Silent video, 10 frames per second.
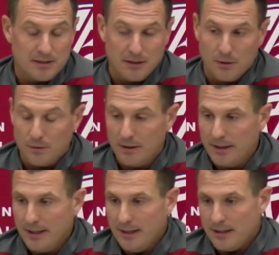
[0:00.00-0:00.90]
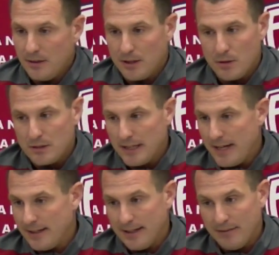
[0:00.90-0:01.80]
So, you know, Coach
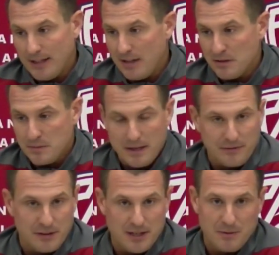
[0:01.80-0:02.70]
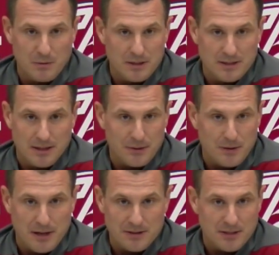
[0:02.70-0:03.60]
Lanning, I have a lot of respect for him and what he's done
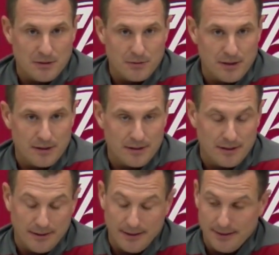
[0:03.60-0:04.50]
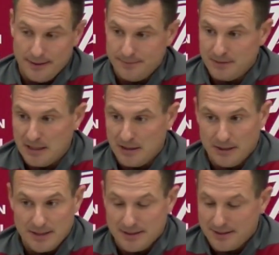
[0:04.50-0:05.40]
throughout his career. And,
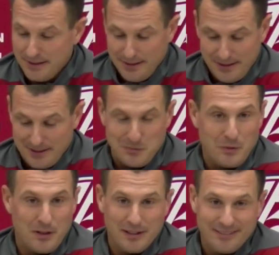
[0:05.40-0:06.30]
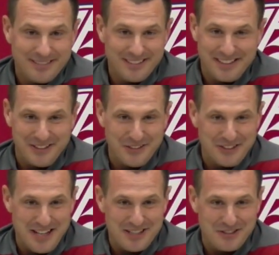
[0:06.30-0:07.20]
he's won, in
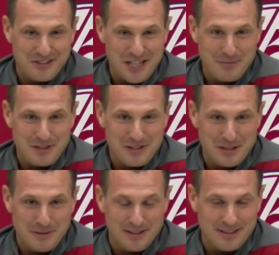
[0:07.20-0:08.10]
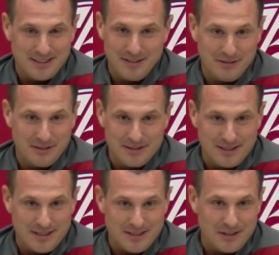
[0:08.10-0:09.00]
the national championship at this level
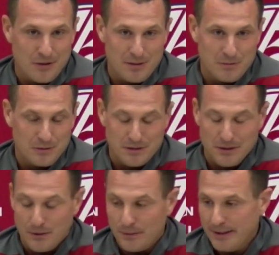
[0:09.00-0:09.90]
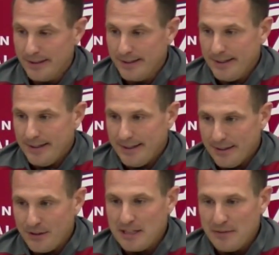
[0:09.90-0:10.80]
is incredible. So
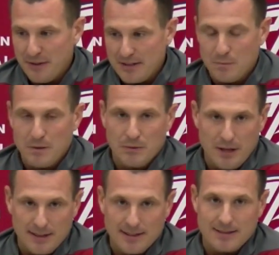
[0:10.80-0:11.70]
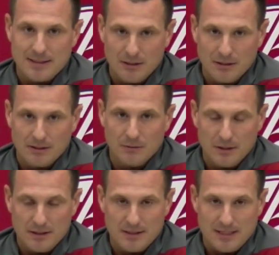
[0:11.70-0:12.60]
their defense will be ready. It's still
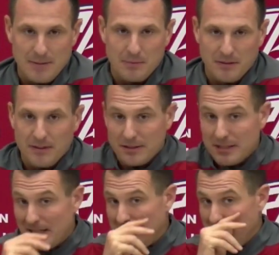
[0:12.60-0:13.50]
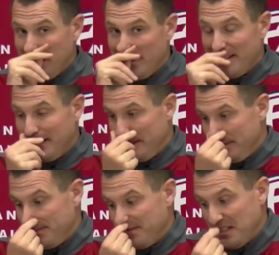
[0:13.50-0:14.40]
really the staple of their team. And,
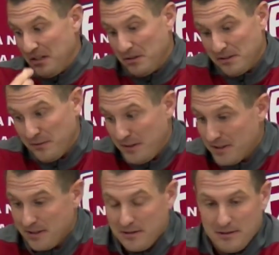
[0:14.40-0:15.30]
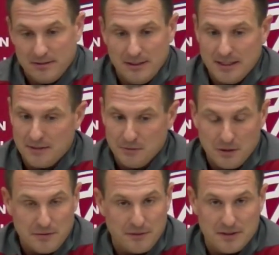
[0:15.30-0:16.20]
it's physical. It's
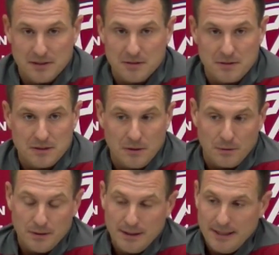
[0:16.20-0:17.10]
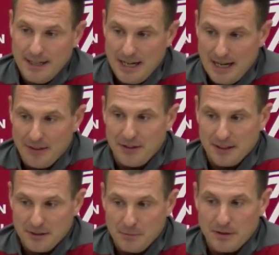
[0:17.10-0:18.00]
really physical. So I think
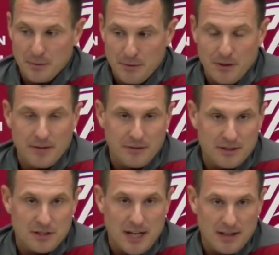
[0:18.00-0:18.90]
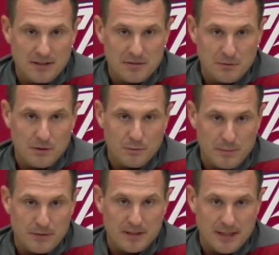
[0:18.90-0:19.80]
he'll be ready for the challenge of what we
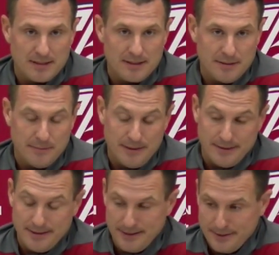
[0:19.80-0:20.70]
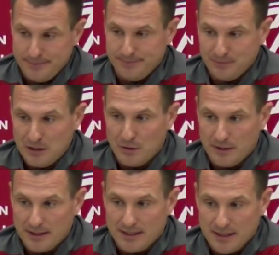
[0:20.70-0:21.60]
present him. And,
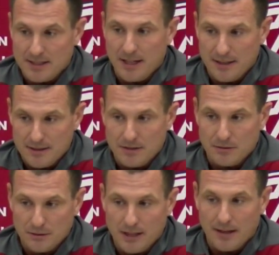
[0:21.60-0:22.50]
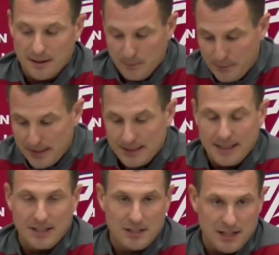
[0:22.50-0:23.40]
excited to kind of compete in
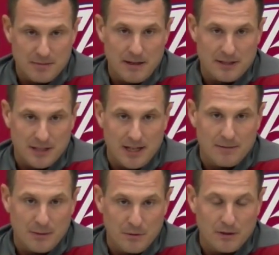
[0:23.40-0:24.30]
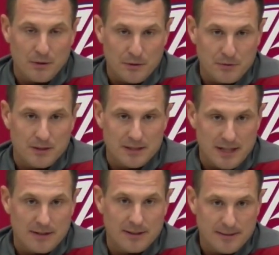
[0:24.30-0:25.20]
that chess match game that we'll go through on
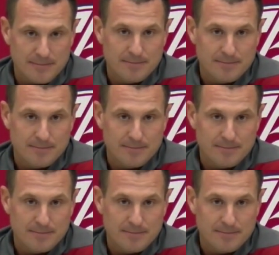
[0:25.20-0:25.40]
Saturday.